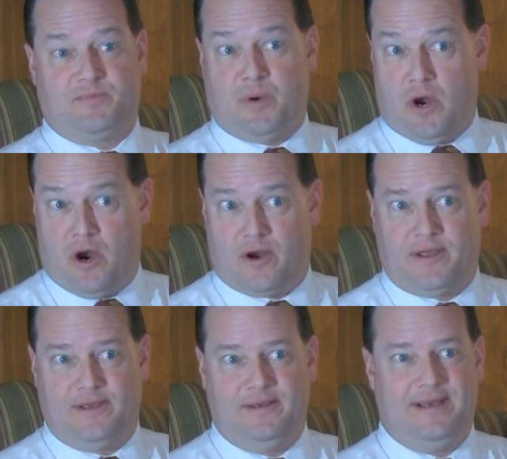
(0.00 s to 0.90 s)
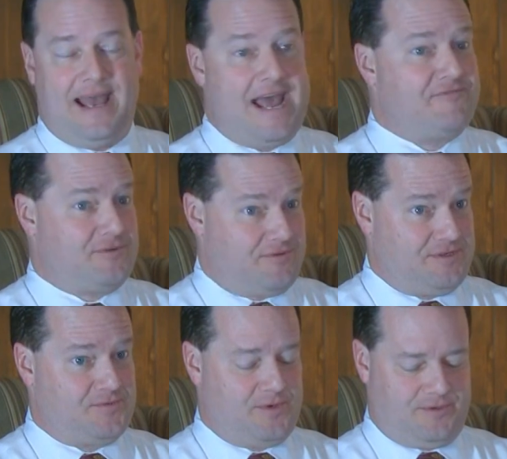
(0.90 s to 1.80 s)
park after
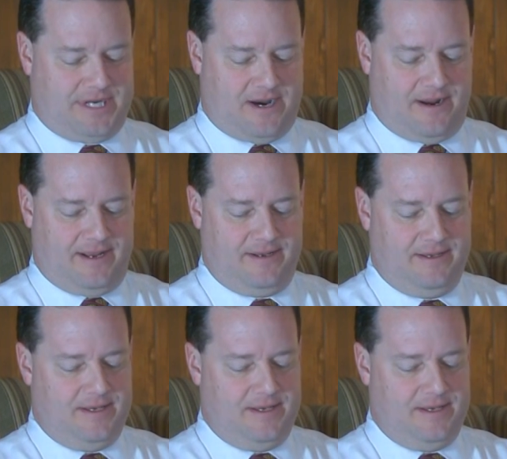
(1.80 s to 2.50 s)
this Rotarian,